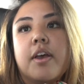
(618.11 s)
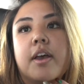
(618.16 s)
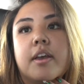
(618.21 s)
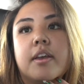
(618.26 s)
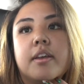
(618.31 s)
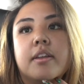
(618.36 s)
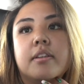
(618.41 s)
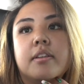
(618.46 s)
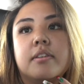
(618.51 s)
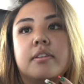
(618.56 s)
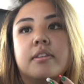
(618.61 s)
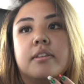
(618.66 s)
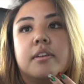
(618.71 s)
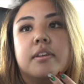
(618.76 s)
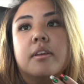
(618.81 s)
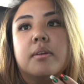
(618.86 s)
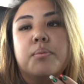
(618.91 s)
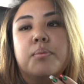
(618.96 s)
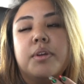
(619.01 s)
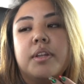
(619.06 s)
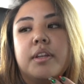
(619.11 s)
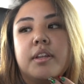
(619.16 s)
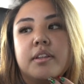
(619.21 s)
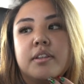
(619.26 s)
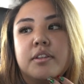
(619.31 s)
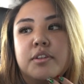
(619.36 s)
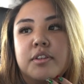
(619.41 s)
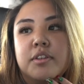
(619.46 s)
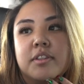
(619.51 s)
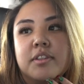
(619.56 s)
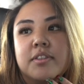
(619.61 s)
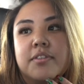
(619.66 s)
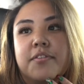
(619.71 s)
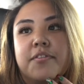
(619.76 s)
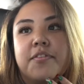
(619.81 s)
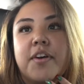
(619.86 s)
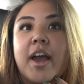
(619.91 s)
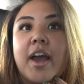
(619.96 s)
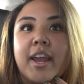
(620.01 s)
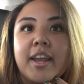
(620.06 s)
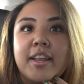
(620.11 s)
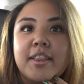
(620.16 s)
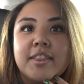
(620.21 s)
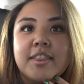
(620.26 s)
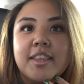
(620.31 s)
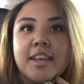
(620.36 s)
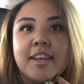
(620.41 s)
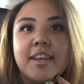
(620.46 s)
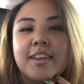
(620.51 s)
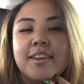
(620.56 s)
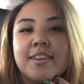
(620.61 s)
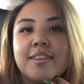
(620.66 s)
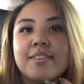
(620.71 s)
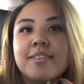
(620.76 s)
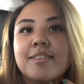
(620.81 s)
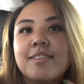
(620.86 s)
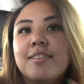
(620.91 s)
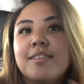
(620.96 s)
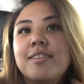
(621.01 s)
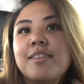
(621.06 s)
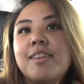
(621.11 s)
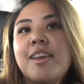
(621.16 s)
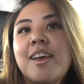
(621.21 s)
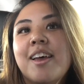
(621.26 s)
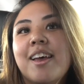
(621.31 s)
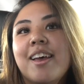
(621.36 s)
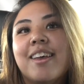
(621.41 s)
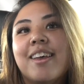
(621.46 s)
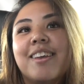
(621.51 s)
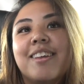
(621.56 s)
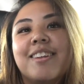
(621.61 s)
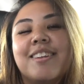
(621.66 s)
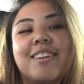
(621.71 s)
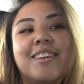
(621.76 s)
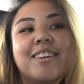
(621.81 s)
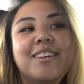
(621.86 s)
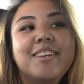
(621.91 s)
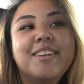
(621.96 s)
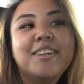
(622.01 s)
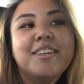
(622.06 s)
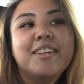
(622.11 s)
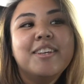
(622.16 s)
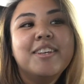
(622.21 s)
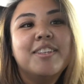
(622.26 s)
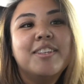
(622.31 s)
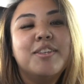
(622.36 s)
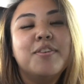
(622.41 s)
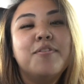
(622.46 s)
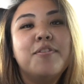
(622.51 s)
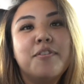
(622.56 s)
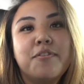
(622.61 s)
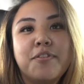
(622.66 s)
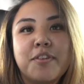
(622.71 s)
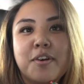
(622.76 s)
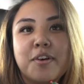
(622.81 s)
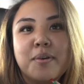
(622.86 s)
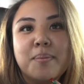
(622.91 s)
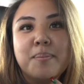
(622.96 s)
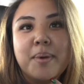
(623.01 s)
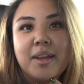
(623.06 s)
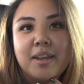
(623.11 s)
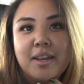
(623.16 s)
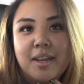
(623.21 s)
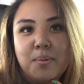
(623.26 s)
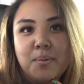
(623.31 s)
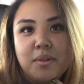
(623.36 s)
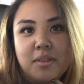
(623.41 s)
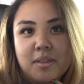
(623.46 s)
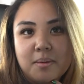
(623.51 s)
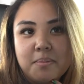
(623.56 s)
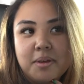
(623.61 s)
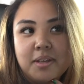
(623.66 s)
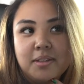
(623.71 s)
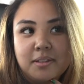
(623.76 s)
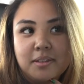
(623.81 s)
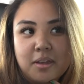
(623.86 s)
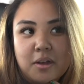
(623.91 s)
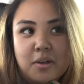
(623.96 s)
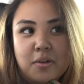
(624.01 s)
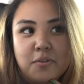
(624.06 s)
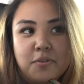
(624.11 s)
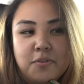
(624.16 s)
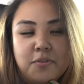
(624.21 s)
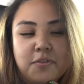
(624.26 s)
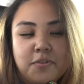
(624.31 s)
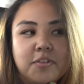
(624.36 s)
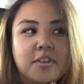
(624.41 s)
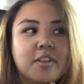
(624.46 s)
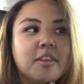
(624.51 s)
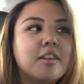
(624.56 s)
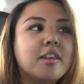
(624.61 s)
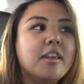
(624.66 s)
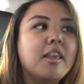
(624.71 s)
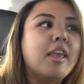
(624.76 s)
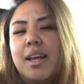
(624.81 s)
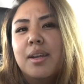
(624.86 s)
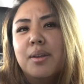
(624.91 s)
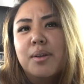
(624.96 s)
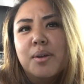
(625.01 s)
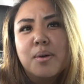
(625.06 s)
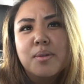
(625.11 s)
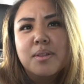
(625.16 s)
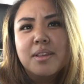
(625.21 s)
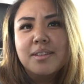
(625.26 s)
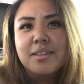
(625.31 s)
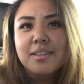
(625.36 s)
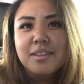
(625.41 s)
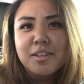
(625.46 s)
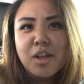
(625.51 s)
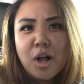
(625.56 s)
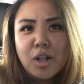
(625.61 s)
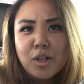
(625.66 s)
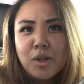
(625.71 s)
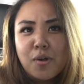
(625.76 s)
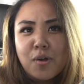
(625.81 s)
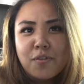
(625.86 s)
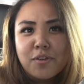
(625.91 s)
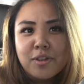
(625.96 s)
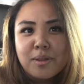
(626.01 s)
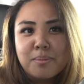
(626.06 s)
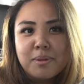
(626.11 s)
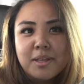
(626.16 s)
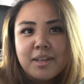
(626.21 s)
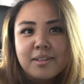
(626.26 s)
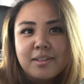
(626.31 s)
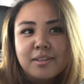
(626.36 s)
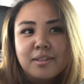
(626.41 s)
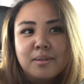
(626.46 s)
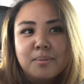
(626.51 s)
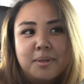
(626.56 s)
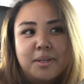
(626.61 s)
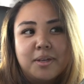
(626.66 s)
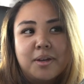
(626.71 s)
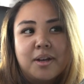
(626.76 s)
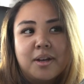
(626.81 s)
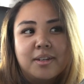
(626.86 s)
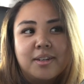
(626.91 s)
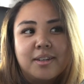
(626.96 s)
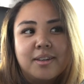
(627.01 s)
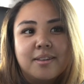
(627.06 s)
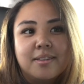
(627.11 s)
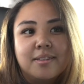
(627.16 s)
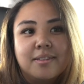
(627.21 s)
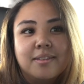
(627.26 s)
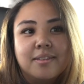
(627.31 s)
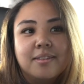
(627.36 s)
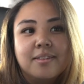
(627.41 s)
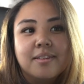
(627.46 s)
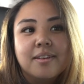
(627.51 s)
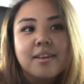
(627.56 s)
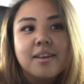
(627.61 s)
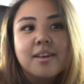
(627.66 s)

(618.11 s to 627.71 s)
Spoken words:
And we need to just find things that to fulfill my need within myself. I don't know, this is all over the place, to be honest.